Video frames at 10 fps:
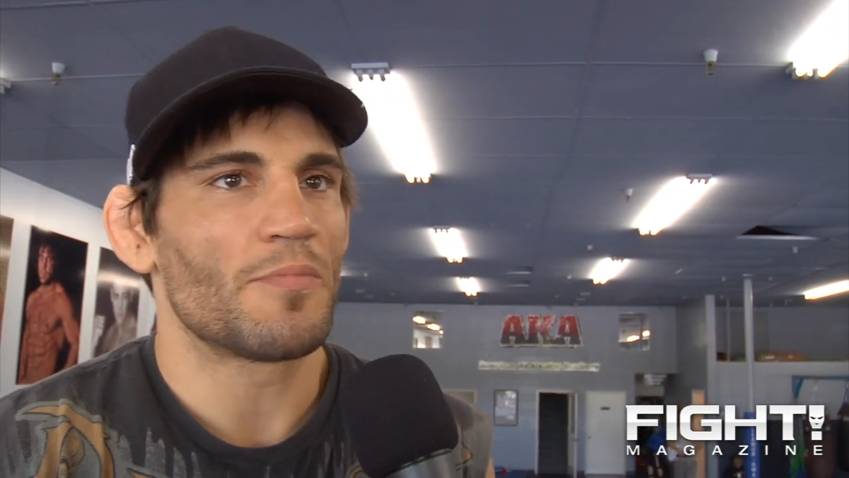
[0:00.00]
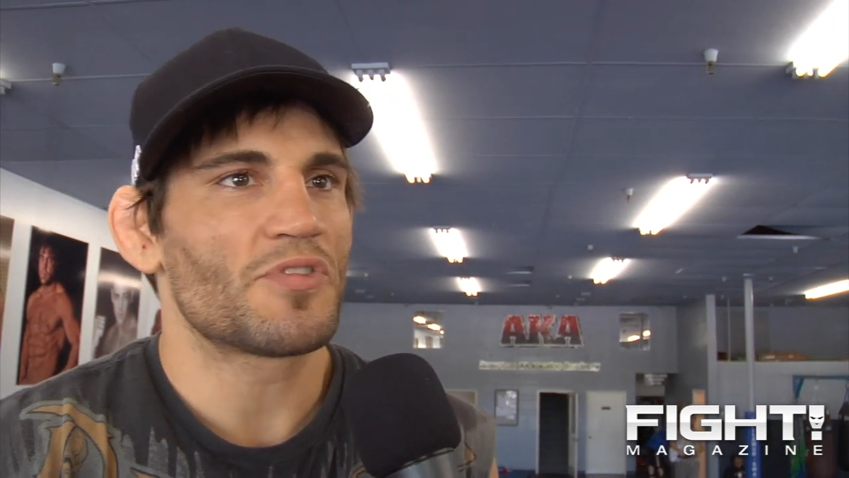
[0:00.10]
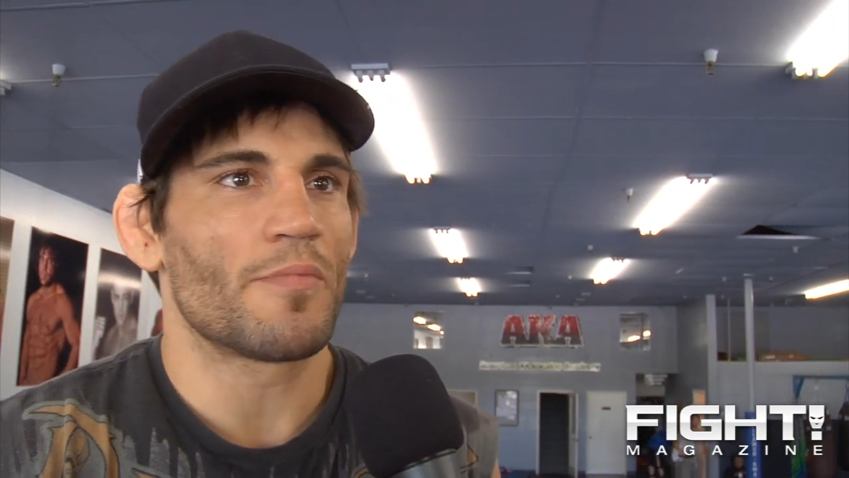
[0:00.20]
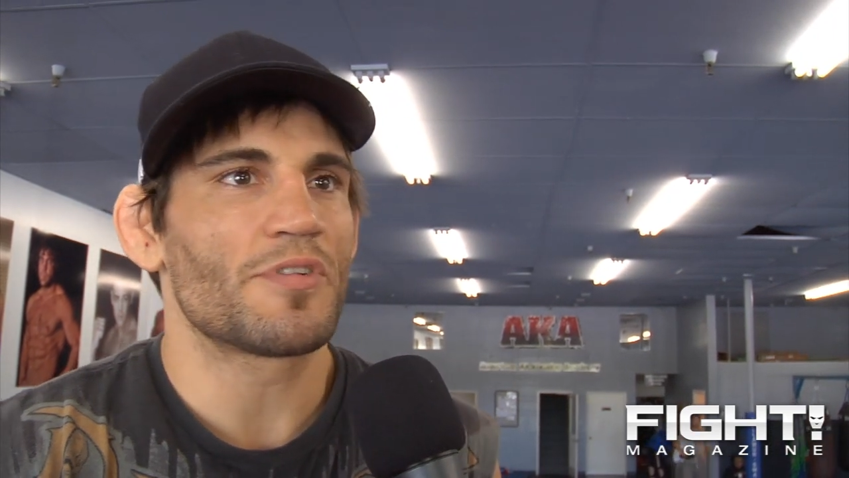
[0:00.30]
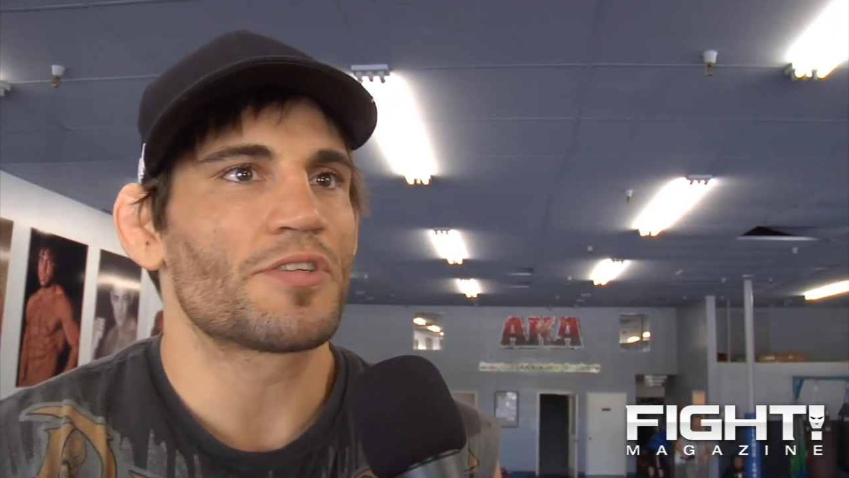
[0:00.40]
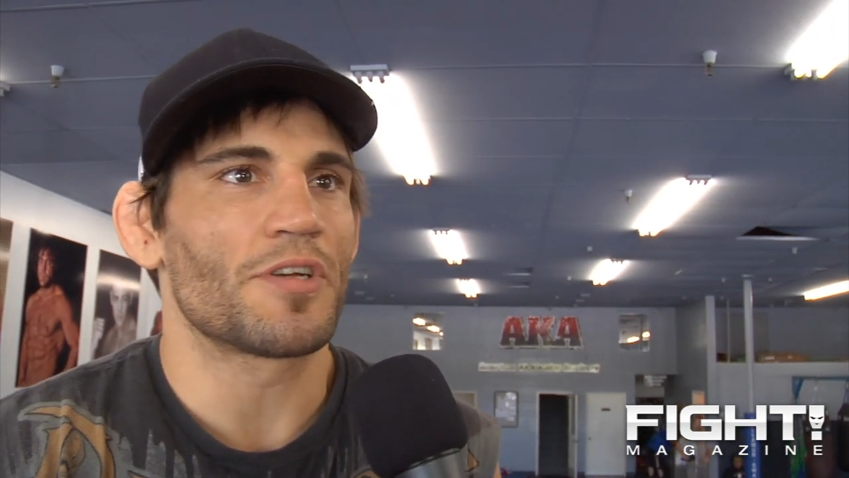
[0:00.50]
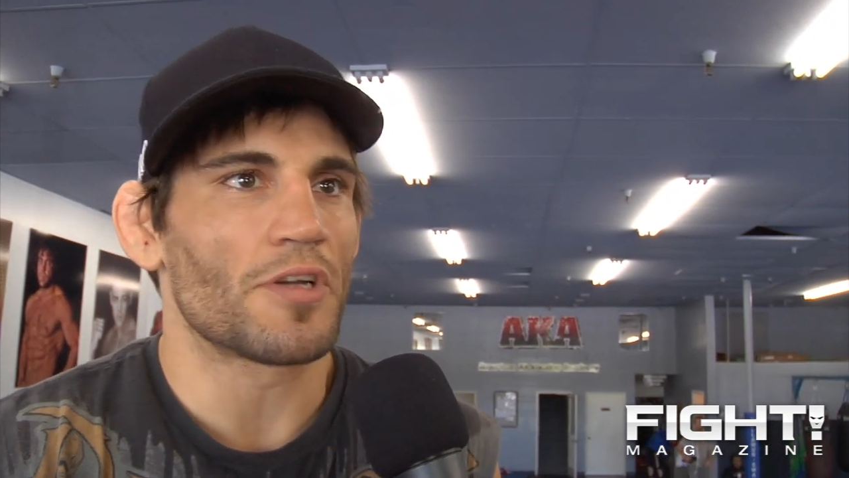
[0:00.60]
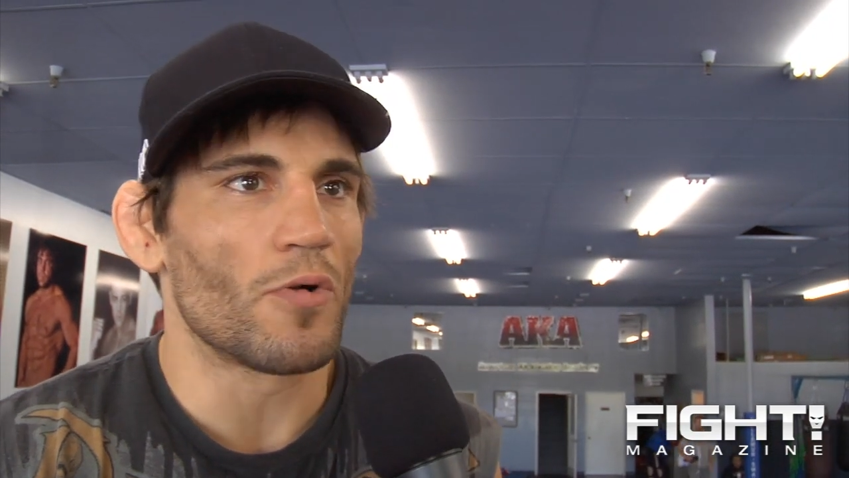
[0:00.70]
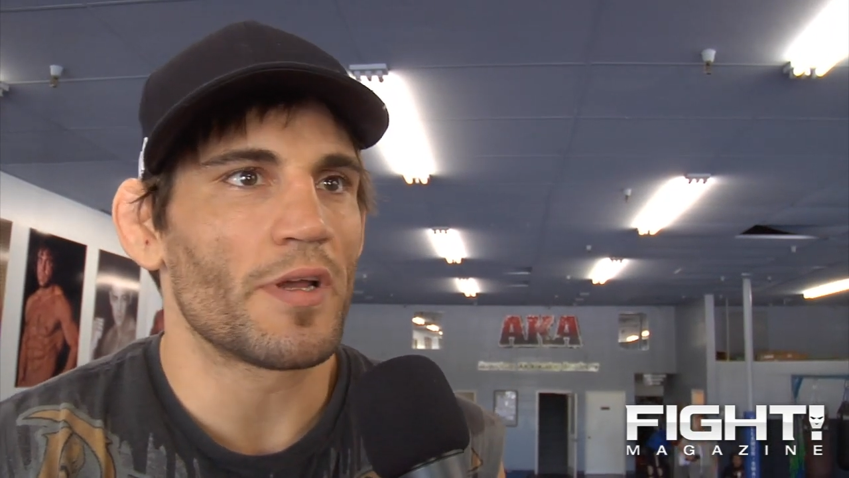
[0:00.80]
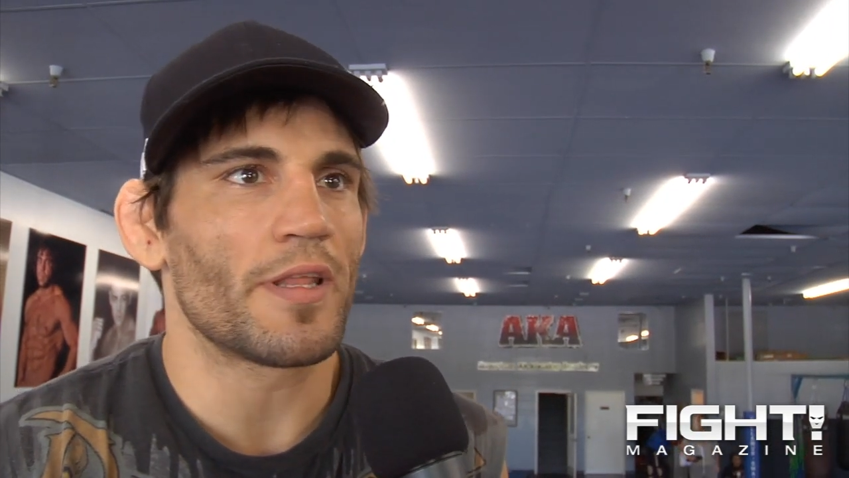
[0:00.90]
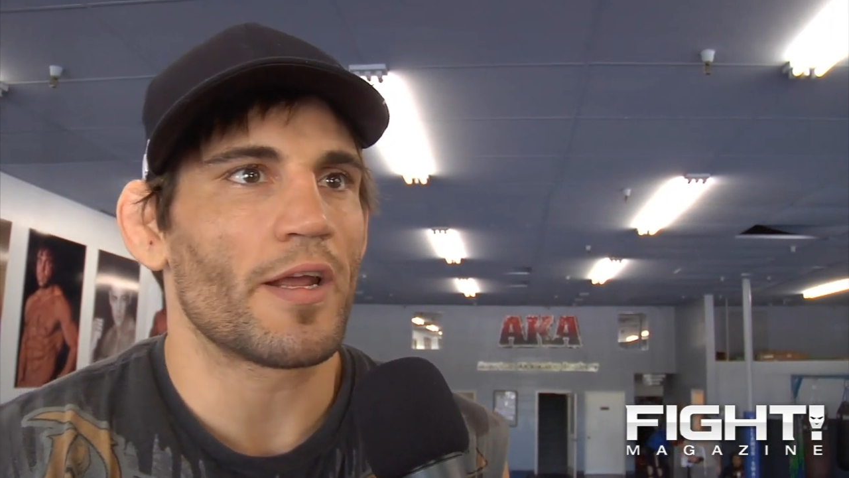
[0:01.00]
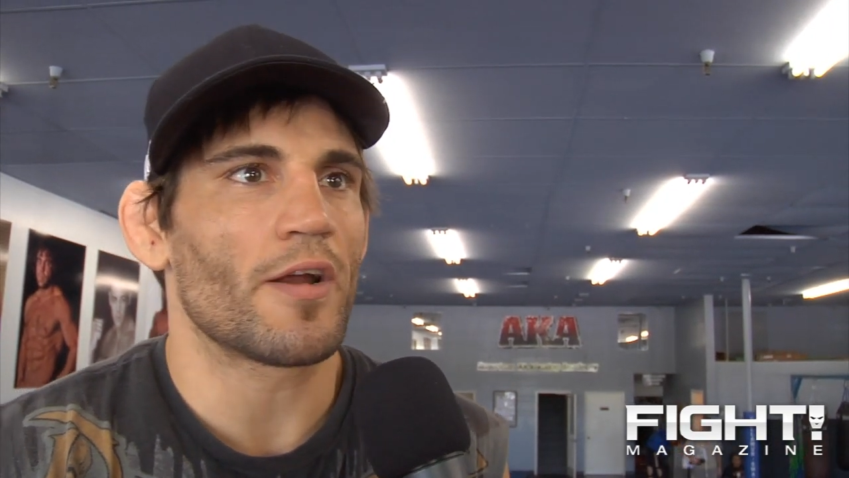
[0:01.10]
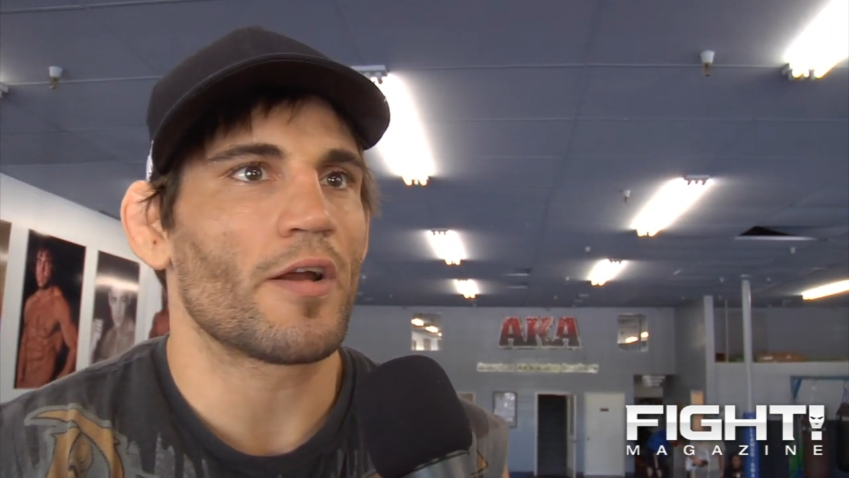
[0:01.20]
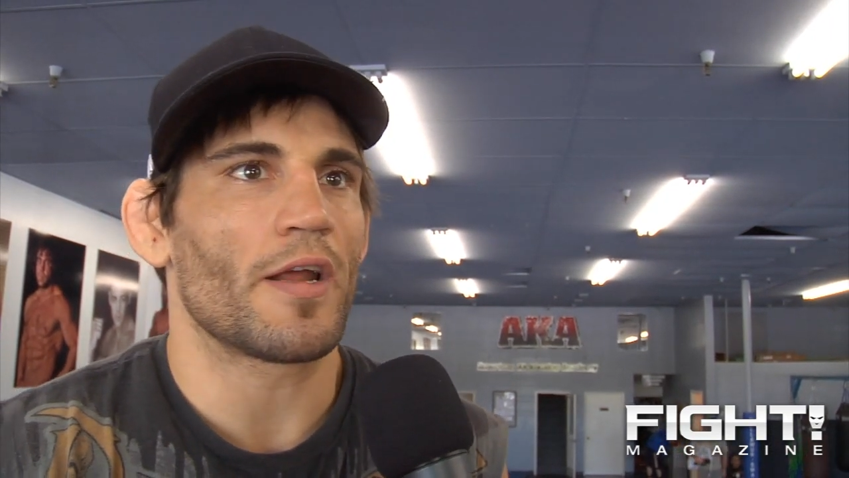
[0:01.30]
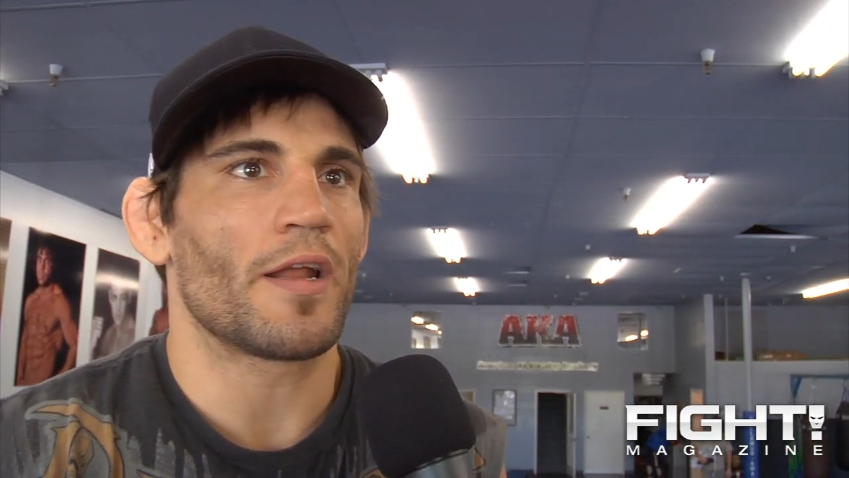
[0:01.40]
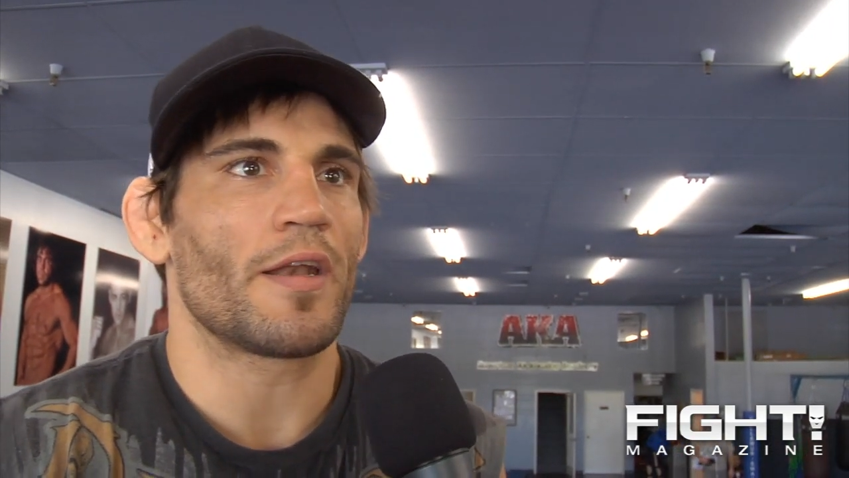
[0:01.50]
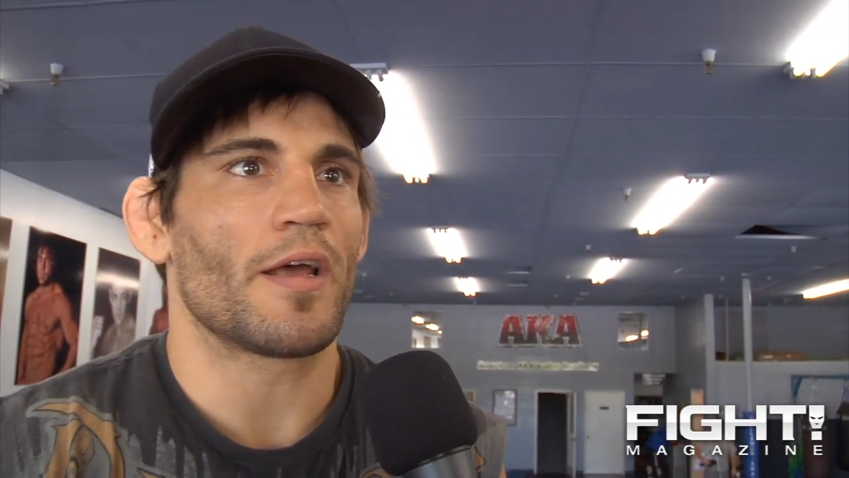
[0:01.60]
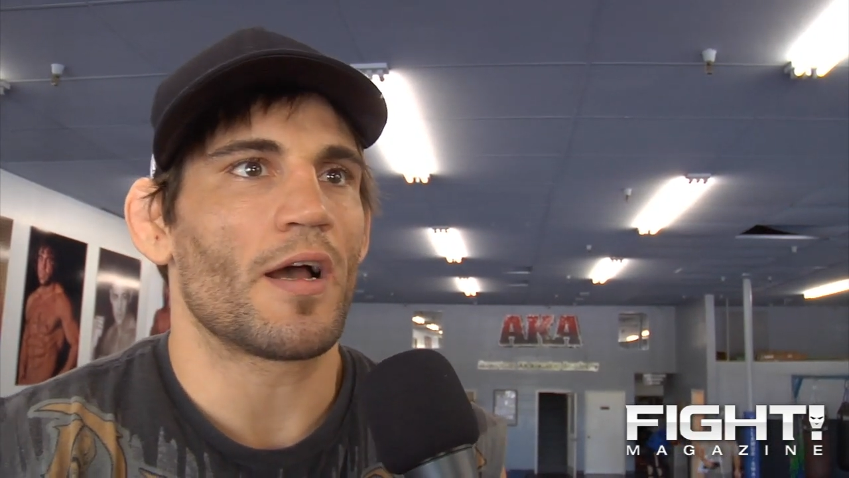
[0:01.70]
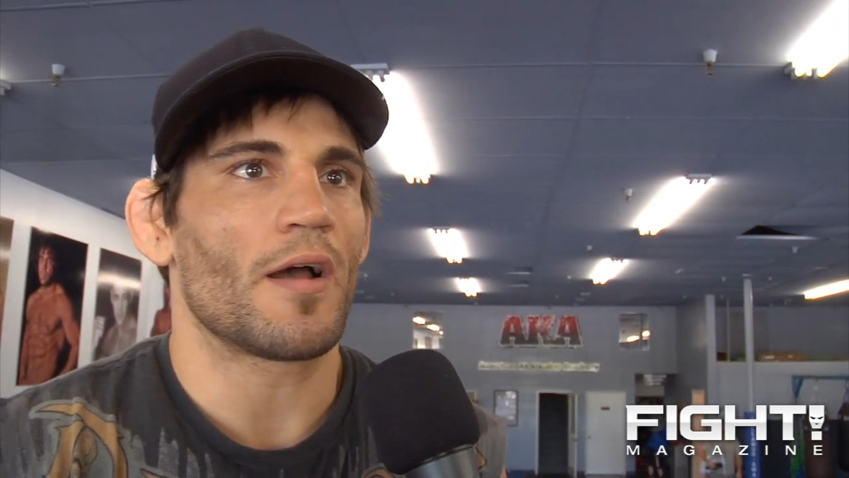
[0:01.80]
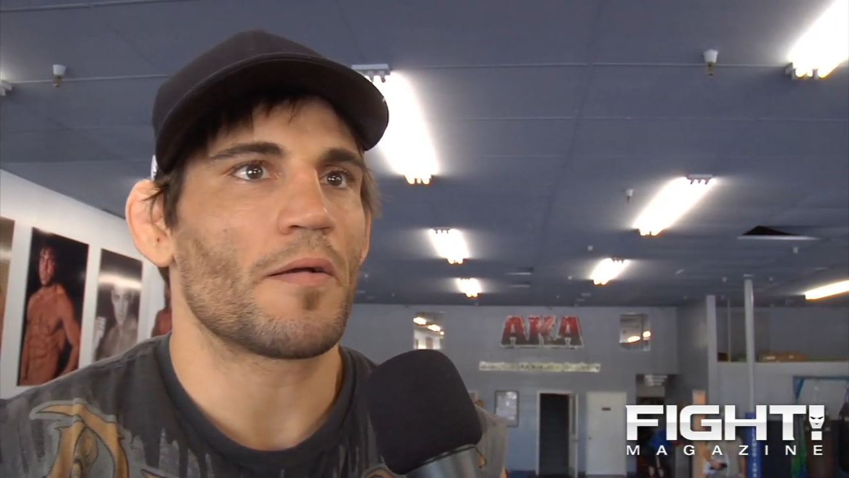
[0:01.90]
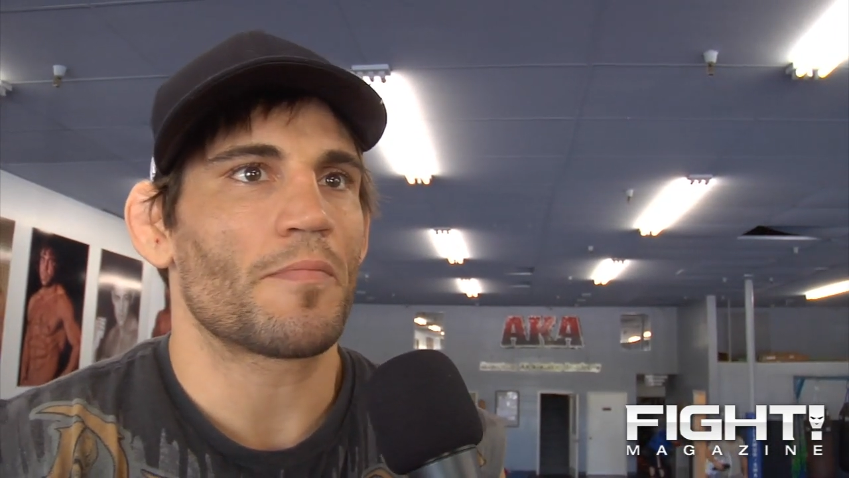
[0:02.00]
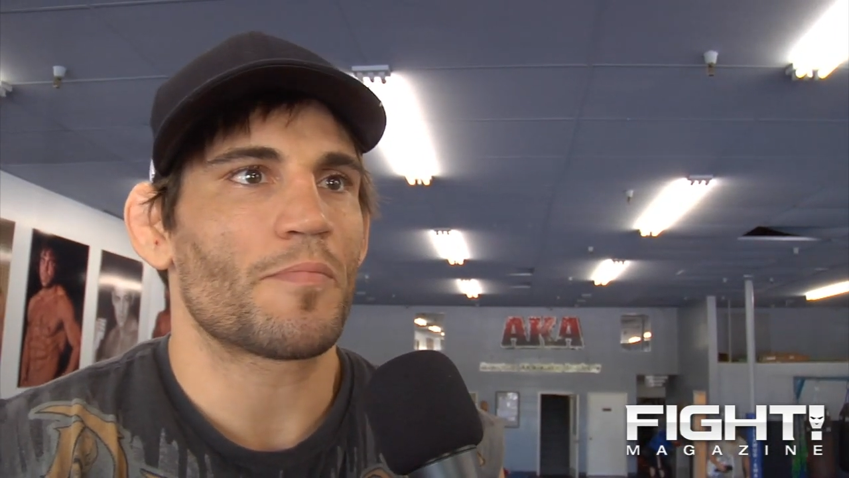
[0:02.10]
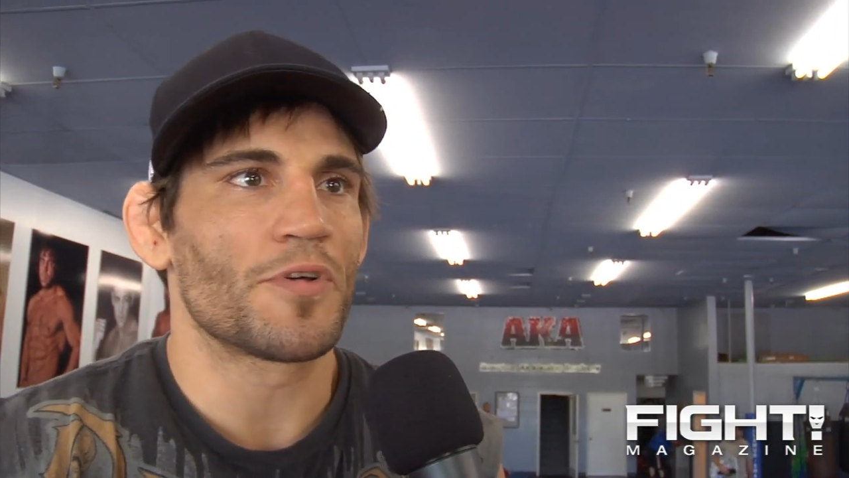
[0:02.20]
So I'm just going to go in there and